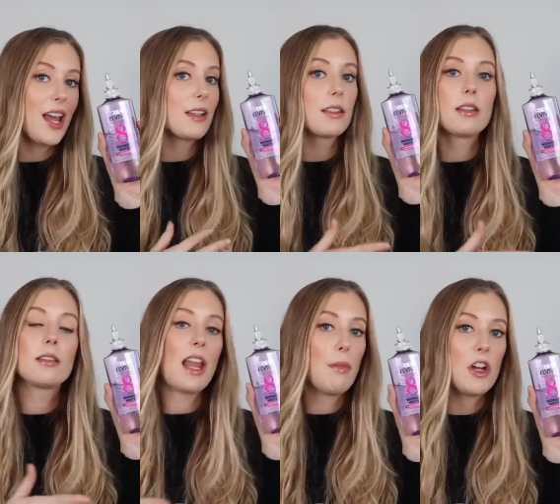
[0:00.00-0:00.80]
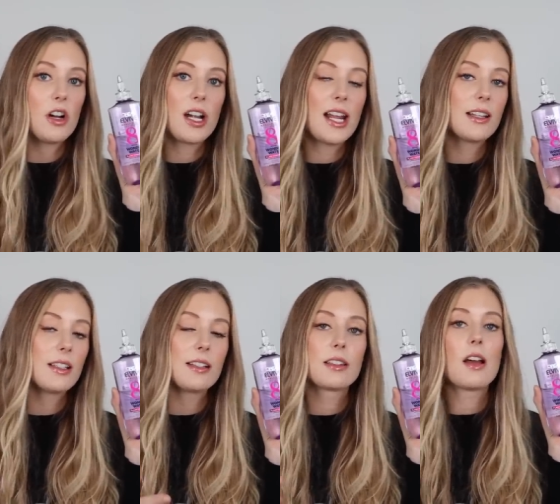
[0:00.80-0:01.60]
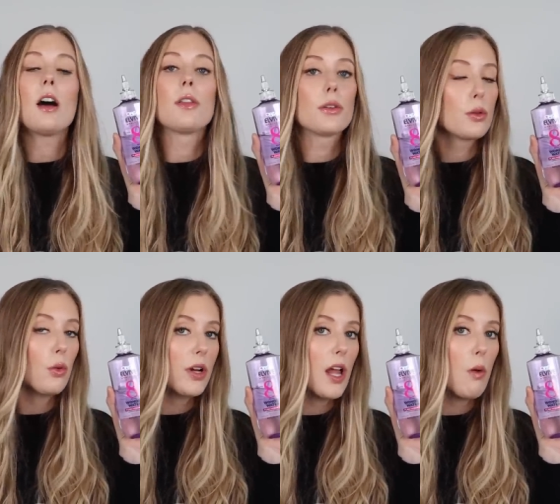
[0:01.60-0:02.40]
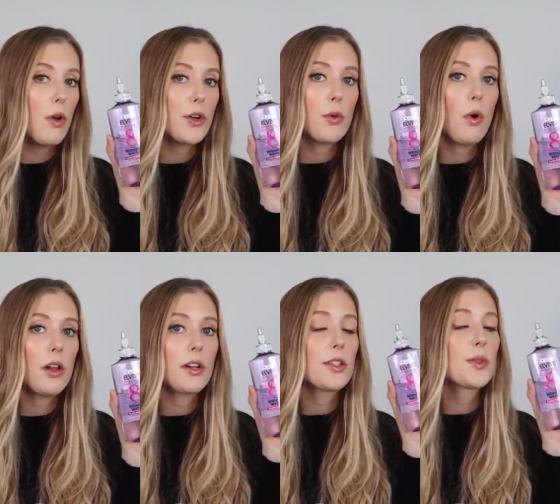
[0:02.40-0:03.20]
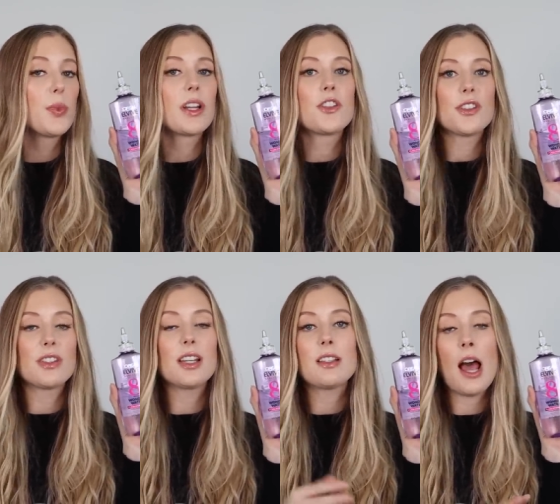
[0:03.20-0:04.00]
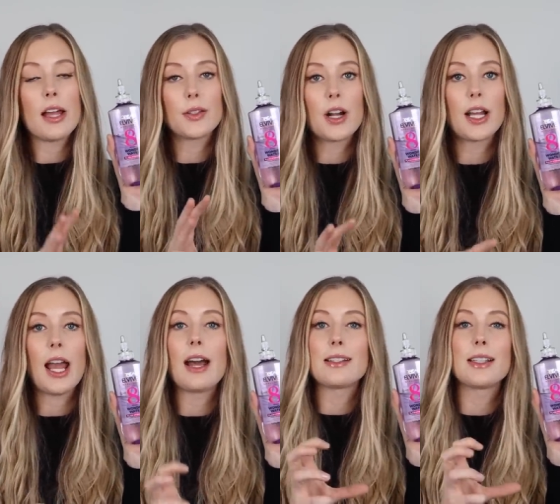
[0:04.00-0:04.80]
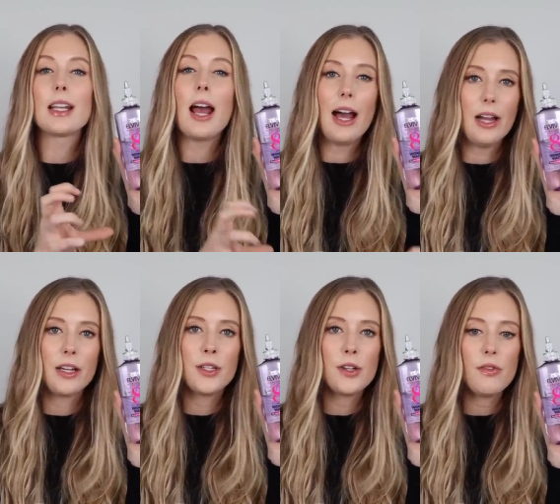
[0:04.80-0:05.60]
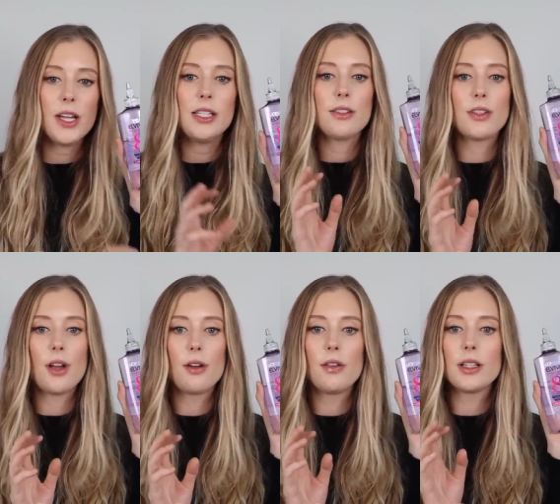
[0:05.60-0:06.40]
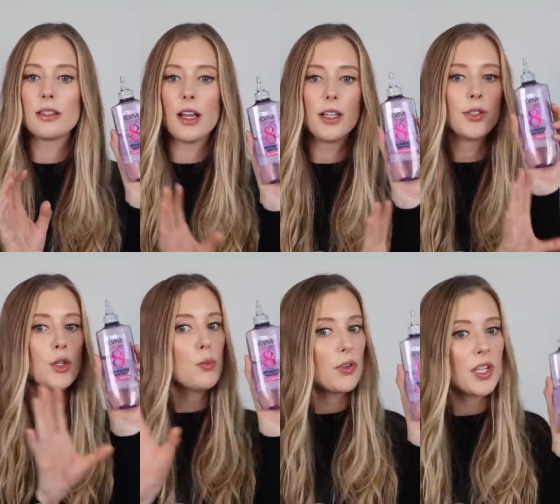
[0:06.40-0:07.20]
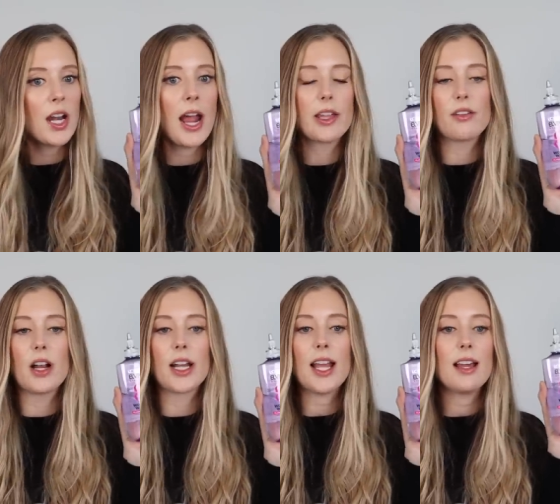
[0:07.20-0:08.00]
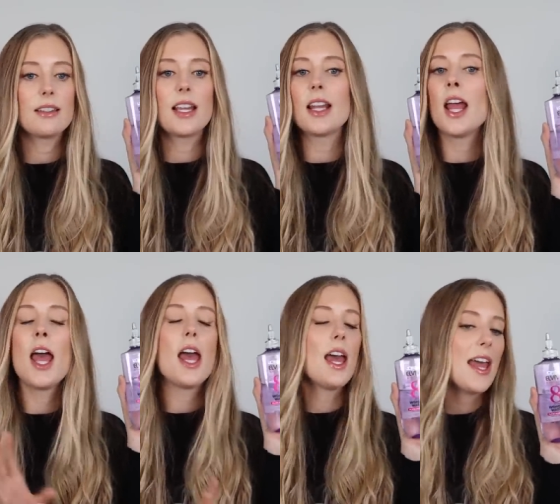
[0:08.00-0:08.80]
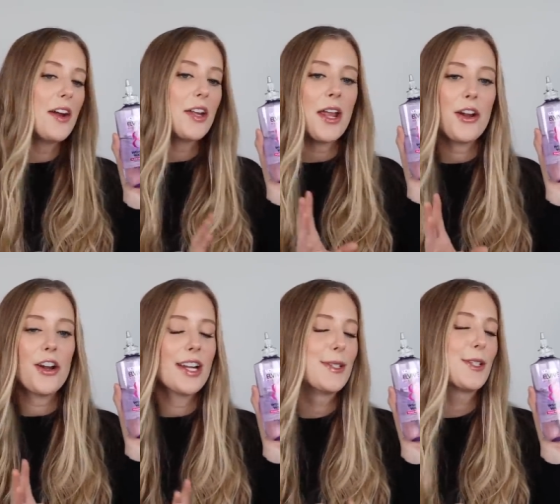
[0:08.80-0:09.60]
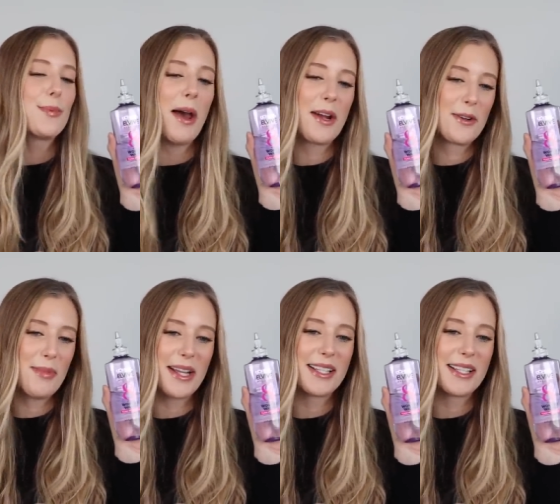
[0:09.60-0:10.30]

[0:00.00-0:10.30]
has the same ingredients as the other L'Oreal Wonder Waters, but it just has hyaluronic acid added to it. So it says 2% hyaluronic acid, hair care inspired by